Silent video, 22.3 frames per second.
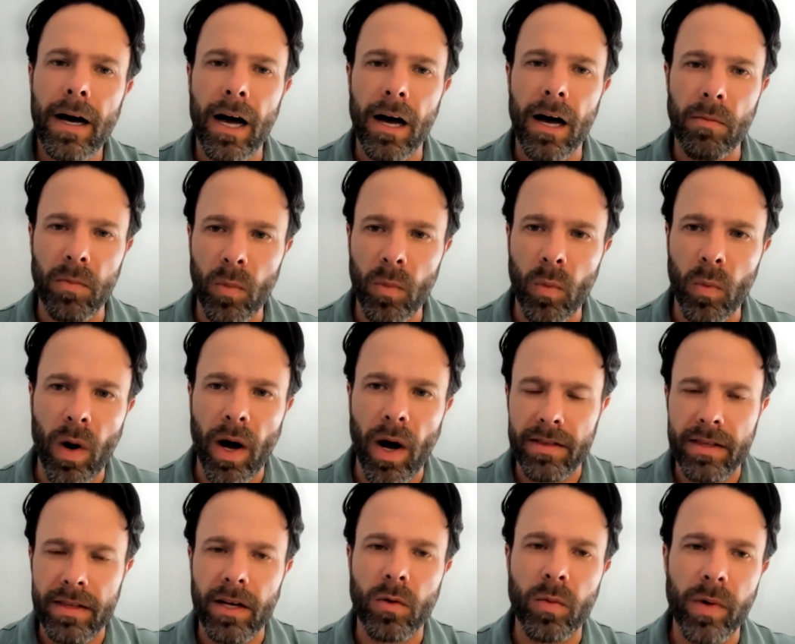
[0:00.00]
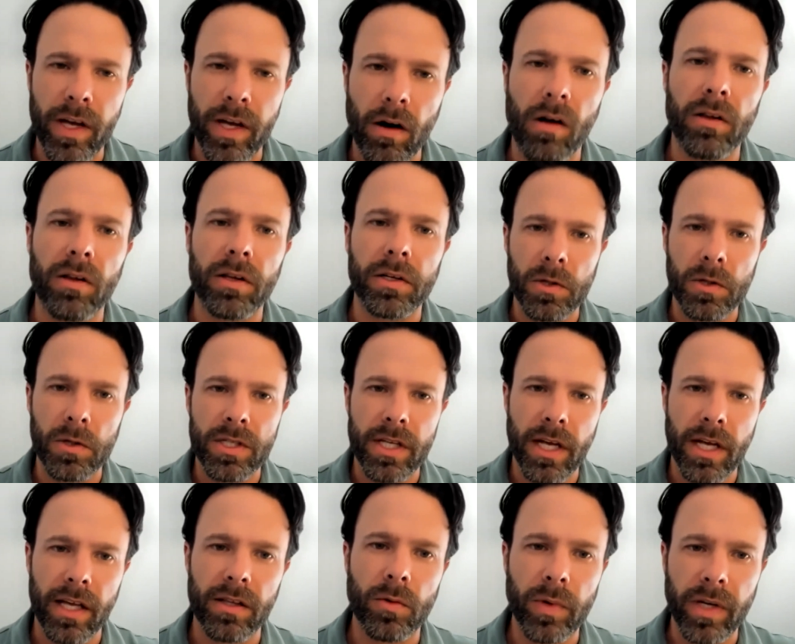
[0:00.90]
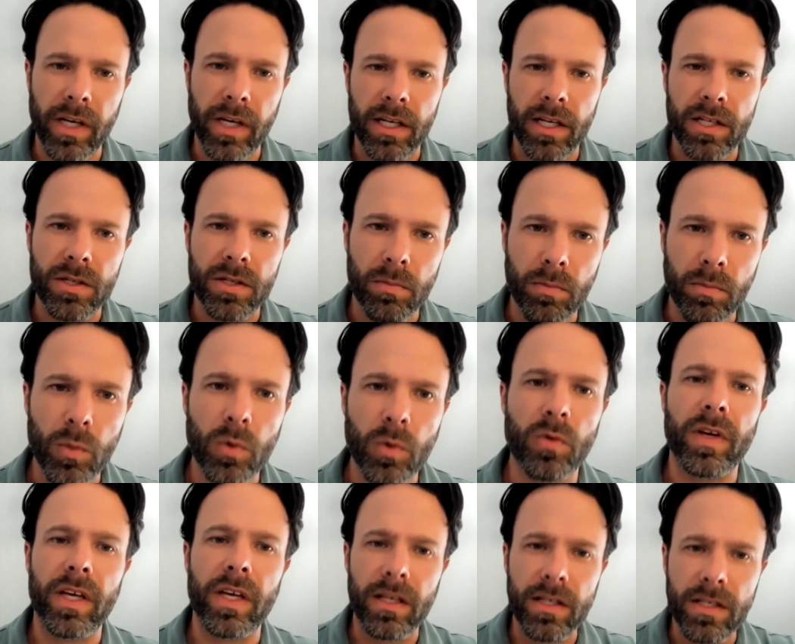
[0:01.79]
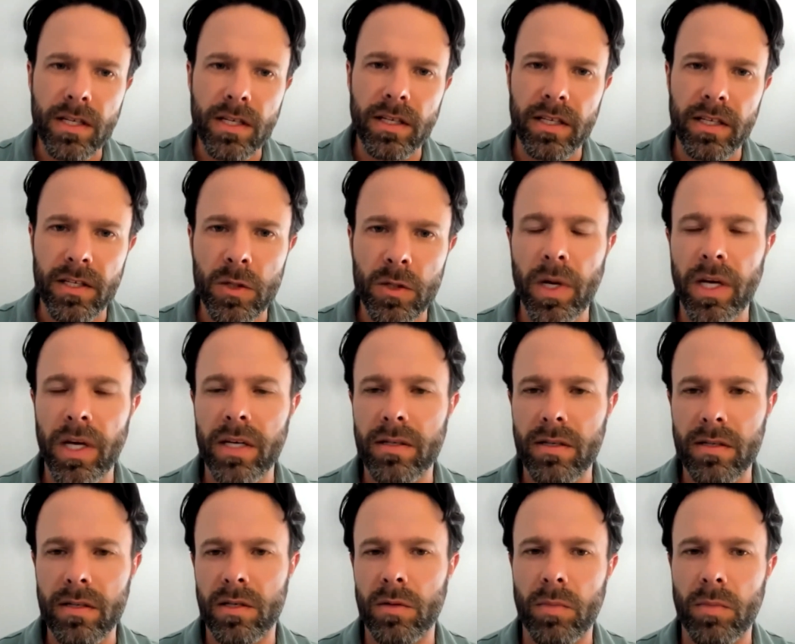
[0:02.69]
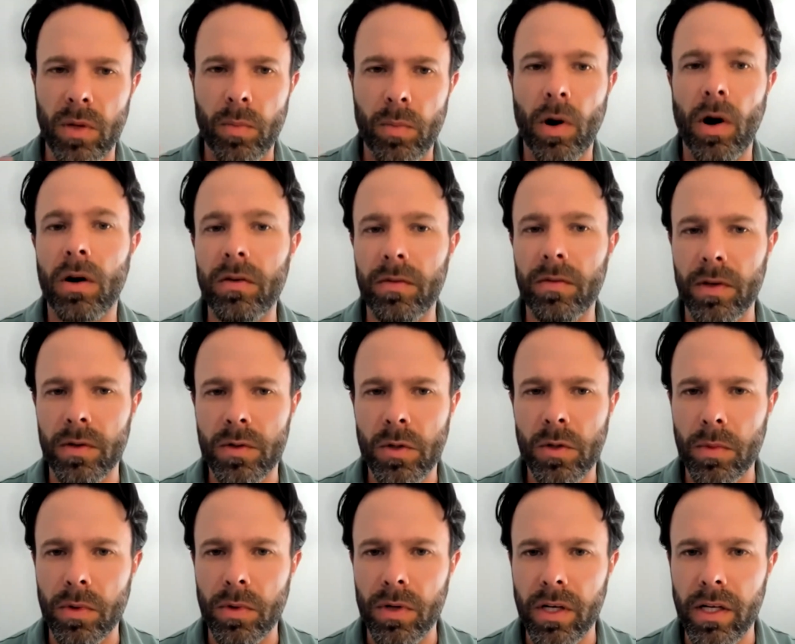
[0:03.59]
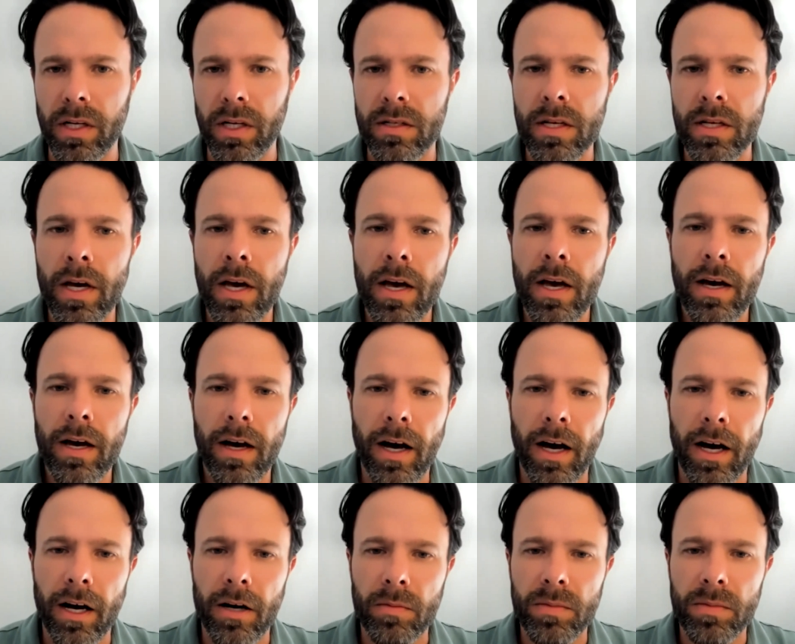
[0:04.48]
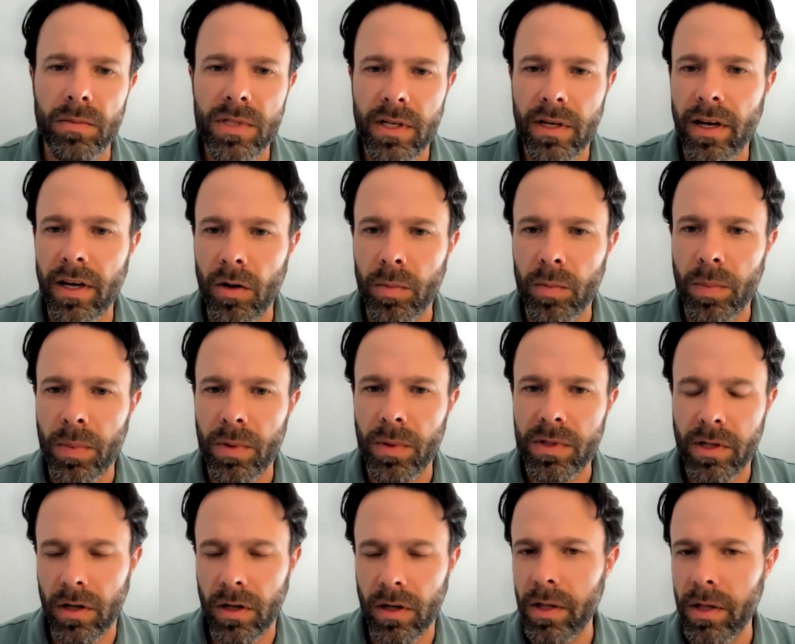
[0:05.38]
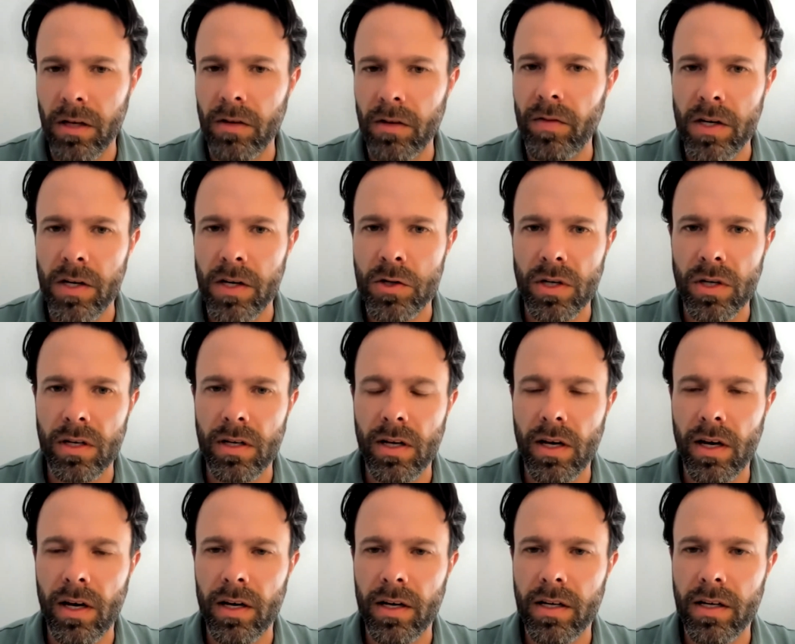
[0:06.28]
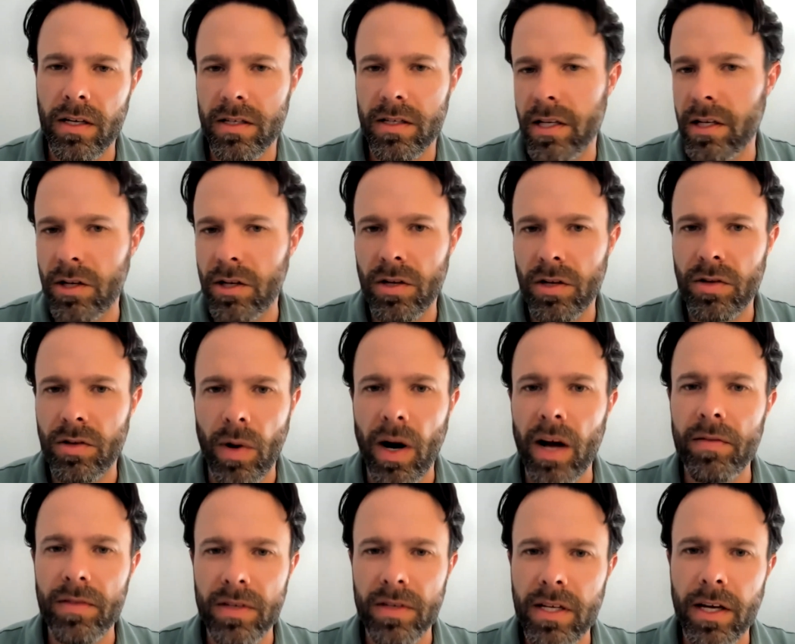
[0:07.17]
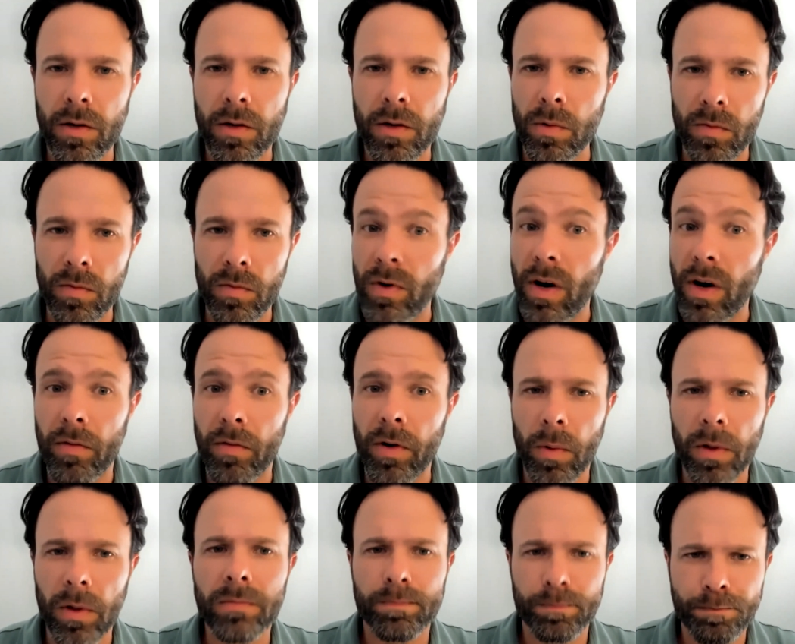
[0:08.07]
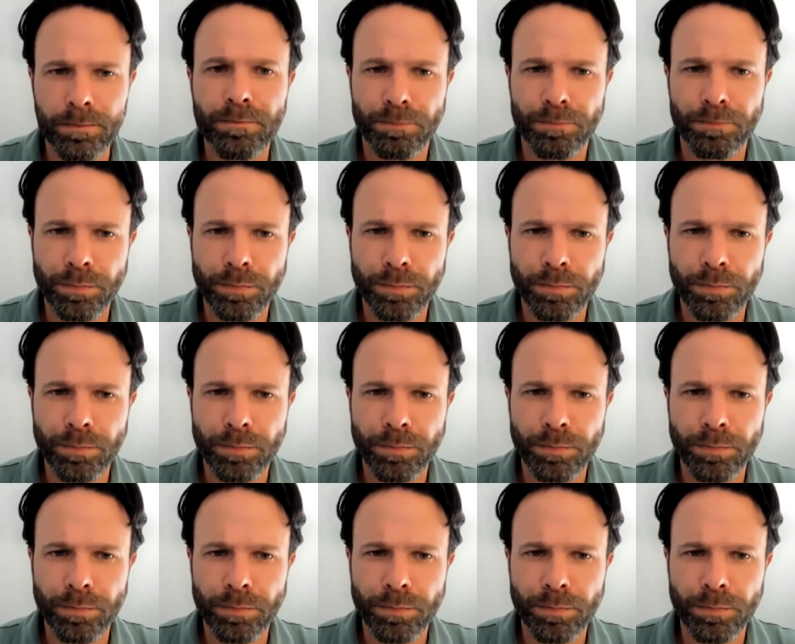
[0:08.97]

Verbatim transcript: I think we all understand that we need to move into these spaces and be part of those communities to help innovation continue to thrive and take root for everyone.